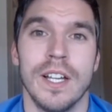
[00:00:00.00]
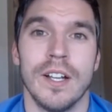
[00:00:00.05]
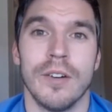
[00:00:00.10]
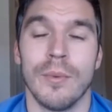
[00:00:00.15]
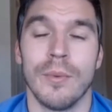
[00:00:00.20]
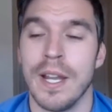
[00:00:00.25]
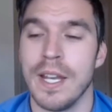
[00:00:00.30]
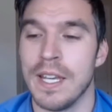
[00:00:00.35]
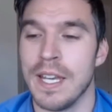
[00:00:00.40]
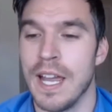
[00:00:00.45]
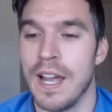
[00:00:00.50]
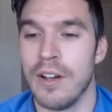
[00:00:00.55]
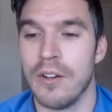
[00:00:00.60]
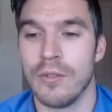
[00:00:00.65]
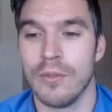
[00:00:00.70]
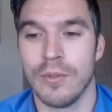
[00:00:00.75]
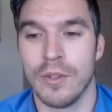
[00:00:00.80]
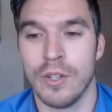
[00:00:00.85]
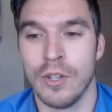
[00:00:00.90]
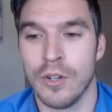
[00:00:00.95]
Right
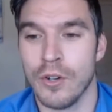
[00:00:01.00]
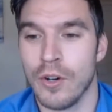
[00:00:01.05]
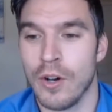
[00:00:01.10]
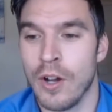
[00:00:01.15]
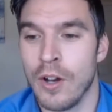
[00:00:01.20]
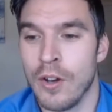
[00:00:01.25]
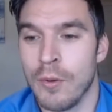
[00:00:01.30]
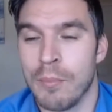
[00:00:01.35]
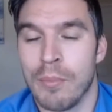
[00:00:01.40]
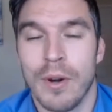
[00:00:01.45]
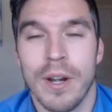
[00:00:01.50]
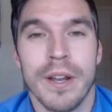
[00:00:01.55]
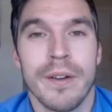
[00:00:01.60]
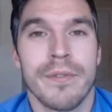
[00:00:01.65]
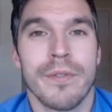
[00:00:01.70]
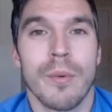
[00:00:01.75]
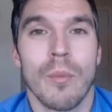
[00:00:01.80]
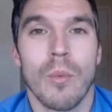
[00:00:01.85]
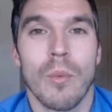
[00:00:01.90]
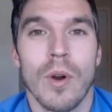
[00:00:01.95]
now, you're on a break
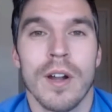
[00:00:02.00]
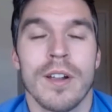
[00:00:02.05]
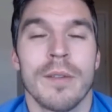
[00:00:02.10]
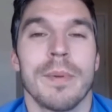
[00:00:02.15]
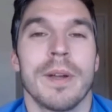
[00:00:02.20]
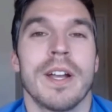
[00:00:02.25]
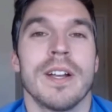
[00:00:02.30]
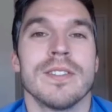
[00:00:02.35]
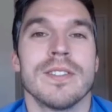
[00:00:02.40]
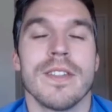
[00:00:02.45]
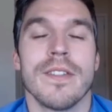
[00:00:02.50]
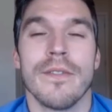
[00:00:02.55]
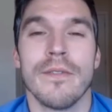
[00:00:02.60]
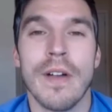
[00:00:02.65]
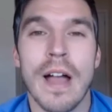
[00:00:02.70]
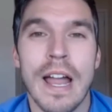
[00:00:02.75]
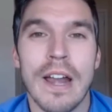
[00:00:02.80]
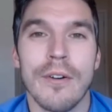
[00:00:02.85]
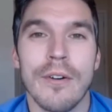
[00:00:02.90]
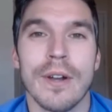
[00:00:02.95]
from work because of the
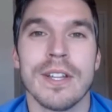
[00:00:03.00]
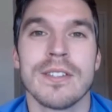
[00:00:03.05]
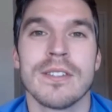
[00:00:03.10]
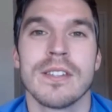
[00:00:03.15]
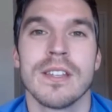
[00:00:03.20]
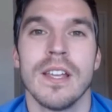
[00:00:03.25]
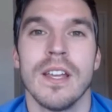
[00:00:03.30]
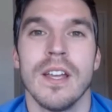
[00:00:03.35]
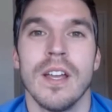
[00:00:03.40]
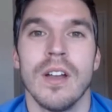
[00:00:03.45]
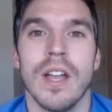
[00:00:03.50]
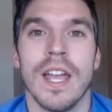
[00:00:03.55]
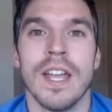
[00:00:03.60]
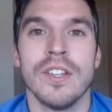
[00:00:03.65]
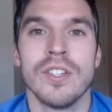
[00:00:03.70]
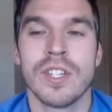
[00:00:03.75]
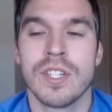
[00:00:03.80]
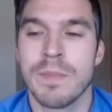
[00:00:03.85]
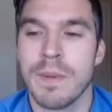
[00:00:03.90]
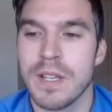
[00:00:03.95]
virus, and
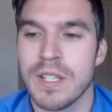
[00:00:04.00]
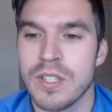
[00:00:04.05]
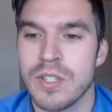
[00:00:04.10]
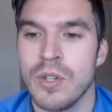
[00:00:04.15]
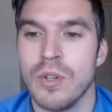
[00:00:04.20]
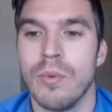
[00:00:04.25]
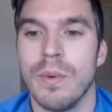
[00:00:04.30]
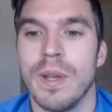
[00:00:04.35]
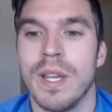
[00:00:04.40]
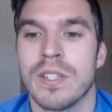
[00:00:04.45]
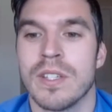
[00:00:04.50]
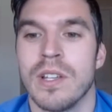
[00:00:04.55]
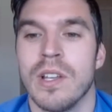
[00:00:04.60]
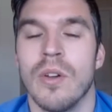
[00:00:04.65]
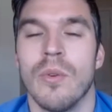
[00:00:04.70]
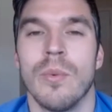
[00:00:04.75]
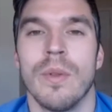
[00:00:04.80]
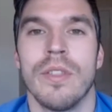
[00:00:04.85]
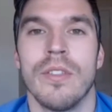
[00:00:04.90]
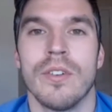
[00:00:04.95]
just spent 2 weeks
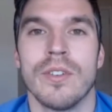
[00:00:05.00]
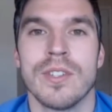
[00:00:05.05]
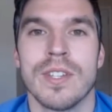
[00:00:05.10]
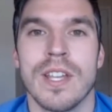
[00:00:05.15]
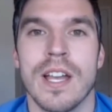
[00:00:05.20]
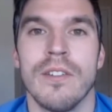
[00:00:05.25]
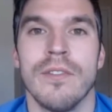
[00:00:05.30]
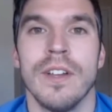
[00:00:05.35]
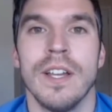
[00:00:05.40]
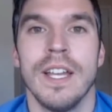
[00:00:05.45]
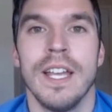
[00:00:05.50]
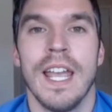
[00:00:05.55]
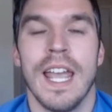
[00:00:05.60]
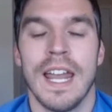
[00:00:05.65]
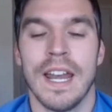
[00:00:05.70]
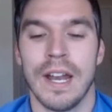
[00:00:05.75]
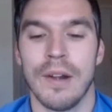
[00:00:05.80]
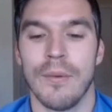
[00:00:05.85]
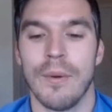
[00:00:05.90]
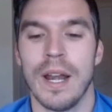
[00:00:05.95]
alone with yourself.
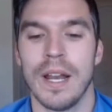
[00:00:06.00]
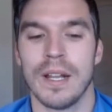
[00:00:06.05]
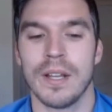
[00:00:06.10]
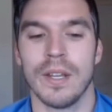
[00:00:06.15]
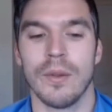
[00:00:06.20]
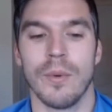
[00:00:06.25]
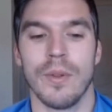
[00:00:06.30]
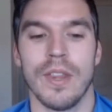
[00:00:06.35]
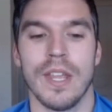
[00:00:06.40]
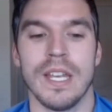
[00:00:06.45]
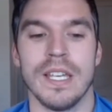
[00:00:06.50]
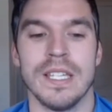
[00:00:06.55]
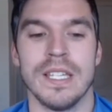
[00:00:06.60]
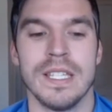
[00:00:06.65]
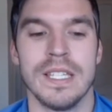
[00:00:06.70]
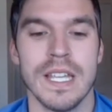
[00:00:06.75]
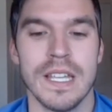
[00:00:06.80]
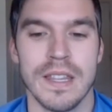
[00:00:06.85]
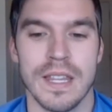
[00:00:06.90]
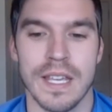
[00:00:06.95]
And ironically, when they
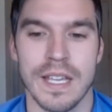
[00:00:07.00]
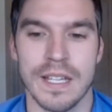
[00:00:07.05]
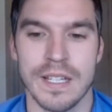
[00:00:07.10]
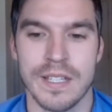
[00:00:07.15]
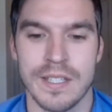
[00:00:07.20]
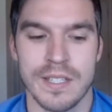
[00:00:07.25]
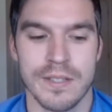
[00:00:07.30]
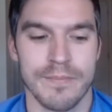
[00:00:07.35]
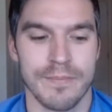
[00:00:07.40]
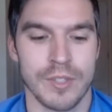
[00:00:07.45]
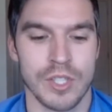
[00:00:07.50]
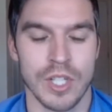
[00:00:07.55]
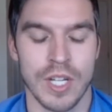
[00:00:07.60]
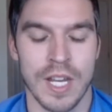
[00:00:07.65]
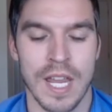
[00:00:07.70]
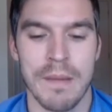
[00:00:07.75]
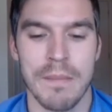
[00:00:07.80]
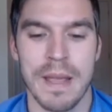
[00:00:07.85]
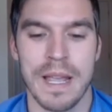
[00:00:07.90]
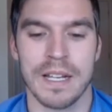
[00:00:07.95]
did this, she
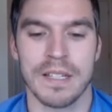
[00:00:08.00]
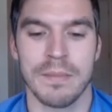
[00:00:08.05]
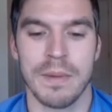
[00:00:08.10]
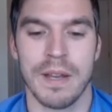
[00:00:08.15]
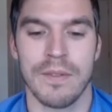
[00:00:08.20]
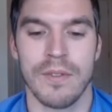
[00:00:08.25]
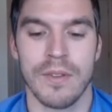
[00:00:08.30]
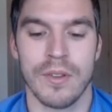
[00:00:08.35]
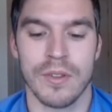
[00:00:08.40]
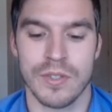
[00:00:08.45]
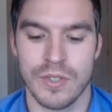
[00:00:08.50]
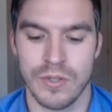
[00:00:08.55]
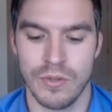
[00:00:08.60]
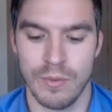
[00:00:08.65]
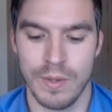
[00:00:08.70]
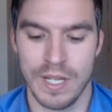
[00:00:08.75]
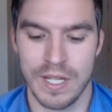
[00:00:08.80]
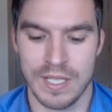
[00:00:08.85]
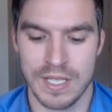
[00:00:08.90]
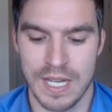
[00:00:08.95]
came back to me after those 2
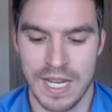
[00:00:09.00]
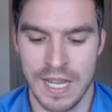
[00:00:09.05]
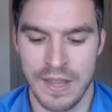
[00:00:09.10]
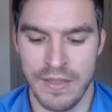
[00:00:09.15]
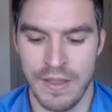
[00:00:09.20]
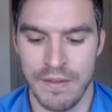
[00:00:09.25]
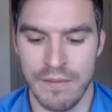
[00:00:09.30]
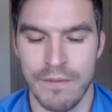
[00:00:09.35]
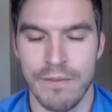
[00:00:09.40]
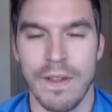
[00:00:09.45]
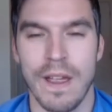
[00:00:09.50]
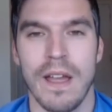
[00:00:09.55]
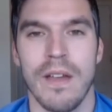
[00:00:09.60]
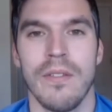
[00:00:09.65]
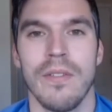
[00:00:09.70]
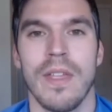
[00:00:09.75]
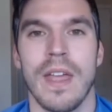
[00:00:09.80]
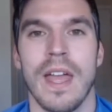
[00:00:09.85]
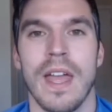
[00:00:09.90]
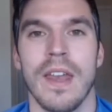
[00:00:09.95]
weeks, and they
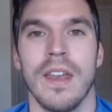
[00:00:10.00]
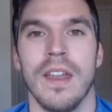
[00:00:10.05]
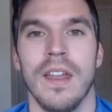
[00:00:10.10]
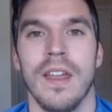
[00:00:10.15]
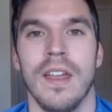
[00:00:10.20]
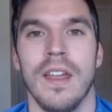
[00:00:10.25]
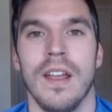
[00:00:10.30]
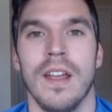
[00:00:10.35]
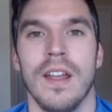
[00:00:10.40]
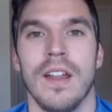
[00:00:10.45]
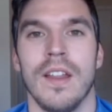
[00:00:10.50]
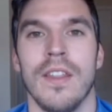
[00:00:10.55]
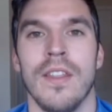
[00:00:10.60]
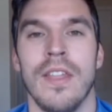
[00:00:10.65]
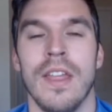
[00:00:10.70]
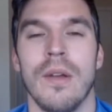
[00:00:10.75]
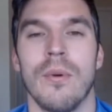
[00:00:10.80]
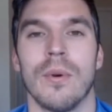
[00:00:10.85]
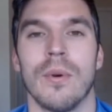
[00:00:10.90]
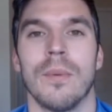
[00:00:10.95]
found that
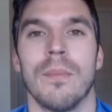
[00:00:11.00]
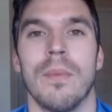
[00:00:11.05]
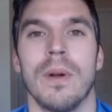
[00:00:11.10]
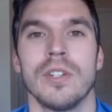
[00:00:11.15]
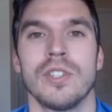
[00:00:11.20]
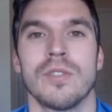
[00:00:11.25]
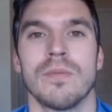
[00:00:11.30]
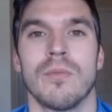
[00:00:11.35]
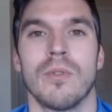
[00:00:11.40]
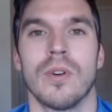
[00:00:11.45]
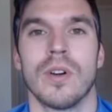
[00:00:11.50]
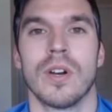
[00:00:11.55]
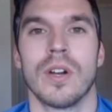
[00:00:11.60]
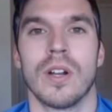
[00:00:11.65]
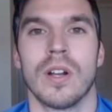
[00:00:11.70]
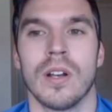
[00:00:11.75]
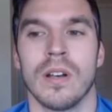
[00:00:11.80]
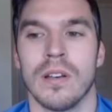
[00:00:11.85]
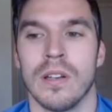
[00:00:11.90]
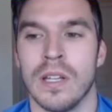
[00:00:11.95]
they were much more
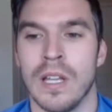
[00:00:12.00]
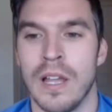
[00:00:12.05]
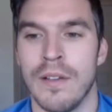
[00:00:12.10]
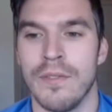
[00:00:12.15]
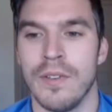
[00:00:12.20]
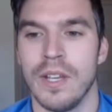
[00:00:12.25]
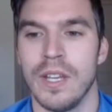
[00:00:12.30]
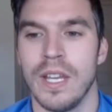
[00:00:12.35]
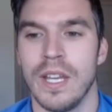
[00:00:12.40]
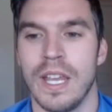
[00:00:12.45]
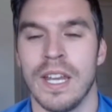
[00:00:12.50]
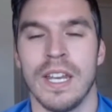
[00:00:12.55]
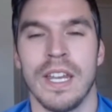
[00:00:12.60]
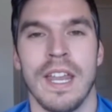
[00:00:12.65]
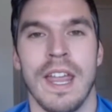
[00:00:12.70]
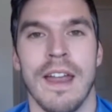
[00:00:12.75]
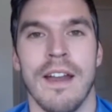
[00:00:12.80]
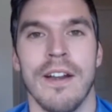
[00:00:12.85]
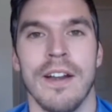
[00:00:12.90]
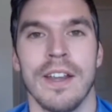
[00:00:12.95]
loving and
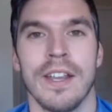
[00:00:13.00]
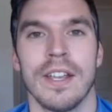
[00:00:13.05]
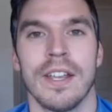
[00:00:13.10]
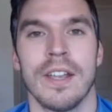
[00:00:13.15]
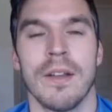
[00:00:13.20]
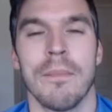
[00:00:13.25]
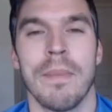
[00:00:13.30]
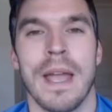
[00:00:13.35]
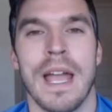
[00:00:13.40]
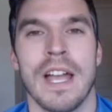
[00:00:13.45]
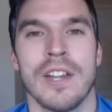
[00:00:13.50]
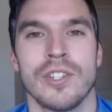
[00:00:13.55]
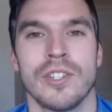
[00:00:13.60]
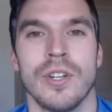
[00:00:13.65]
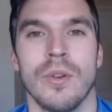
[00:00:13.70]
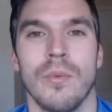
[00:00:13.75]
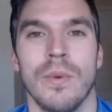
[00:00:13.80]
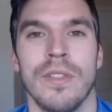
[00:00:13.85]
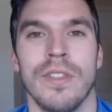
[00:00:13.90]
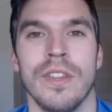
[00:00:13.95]
caring and
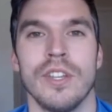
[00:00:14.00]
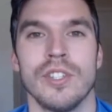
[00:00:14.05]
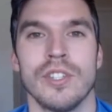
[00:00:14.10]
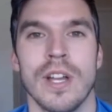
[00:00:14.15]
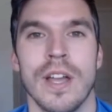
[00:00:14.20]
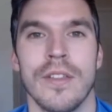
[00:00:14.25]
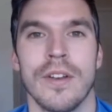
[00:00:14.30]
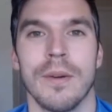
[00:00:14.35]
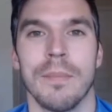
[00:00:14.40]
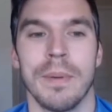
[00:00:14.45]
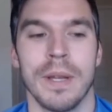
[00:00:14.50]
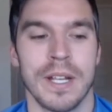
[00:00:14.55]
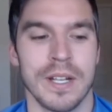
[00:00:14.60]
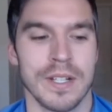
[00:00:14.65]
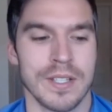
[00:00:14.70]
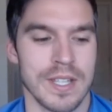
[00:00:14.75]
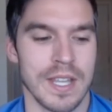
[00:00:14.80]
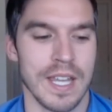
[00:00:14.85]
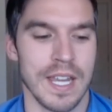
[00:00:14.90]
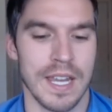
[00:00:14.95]
compassionate with each other
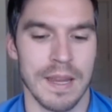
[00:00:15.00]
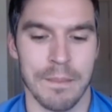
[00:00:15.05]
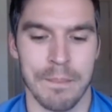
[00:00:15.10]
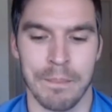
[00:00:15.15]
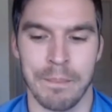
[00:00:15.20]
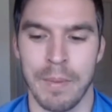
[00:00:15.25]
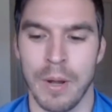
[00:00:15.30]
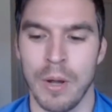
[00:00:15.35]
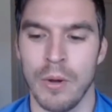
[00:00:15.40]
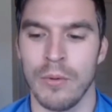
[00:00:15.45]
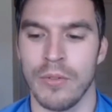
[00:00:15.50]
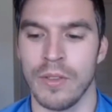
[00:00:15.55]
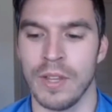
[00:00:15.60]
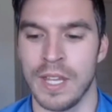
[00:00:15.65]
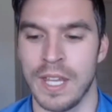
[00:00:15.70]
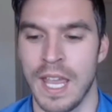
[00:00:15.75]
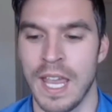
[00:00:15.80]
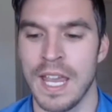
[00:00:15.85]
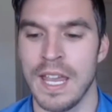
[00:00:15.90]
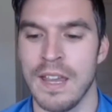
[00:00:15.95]
because they both
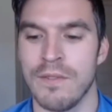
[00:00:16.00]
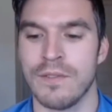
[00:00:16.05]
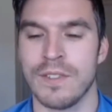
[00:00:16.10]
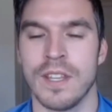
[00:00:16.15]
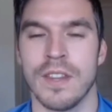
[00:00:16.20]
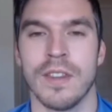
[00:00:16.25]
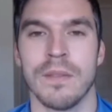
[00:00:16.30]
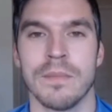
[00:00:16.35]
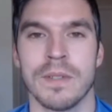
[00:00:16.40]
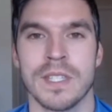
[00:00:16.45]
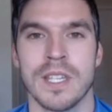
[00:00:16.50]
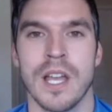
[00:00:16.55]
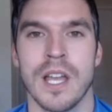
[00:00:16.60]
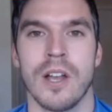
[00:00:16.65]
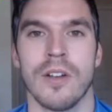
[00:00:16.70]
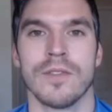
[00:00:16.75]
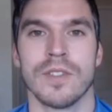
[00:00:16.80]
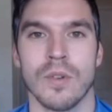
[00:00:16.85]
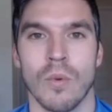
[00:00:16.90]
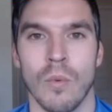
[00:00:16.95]
gave to
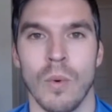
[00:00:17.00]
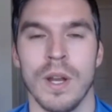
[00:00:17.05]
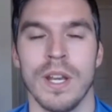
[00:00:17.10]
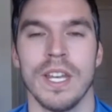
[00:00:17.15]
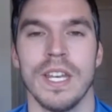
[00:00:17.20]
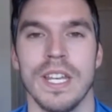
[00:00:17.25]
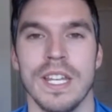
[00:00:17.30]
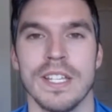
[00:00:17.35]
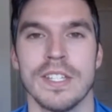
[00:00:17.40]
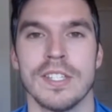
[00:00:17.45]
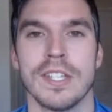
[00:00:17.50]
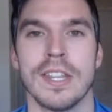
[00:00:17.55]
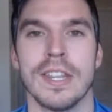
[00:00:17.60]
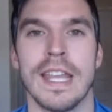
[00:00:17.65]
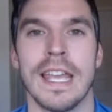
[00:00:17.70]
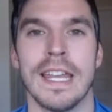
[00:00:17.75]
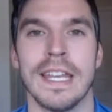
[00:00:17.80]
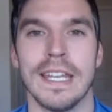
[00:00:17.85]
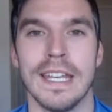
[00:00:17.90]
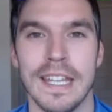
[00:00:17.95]
themselves what it is that
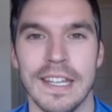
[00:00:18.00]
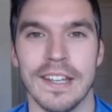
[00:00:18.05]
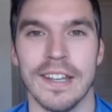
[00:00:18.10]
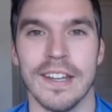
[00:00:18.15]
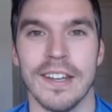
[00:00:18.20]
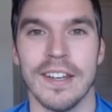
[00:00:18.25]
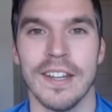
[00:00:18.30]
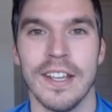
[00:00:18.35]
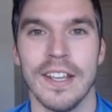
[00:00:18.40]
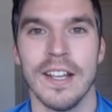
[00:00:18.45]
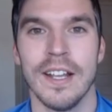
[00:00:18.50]
they needed.